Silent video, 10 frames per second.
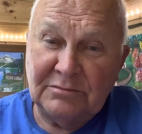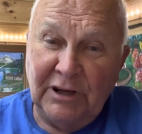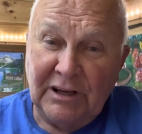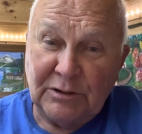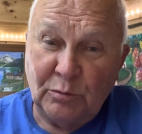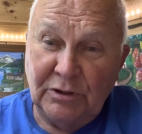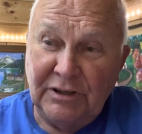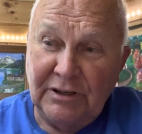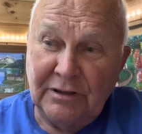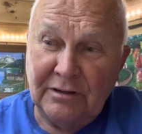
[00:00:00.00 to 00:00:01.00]
you got the wood
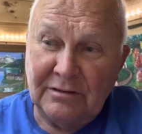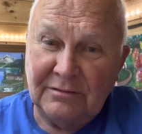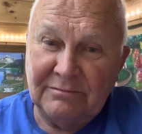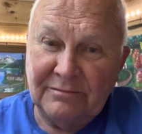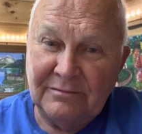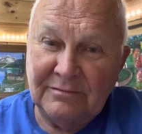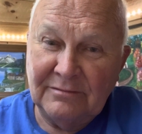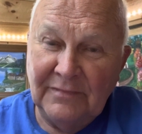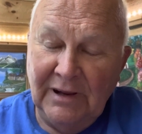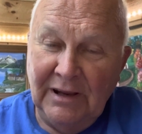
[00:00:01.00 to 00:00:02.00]
here, and
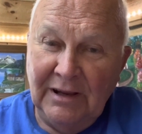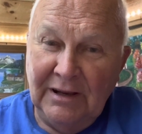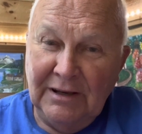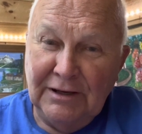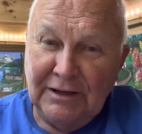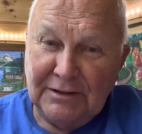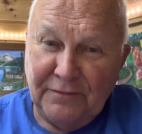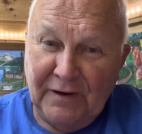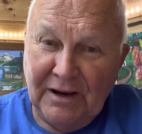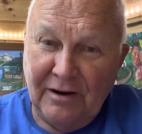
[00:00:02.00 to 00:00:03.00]
you got the
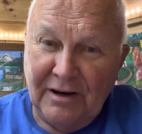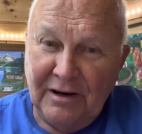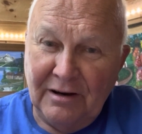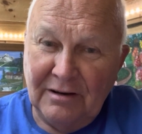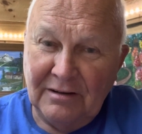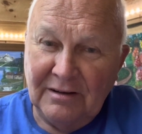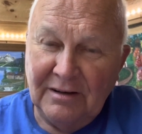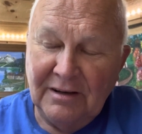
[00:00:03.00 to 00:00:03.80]
fire here,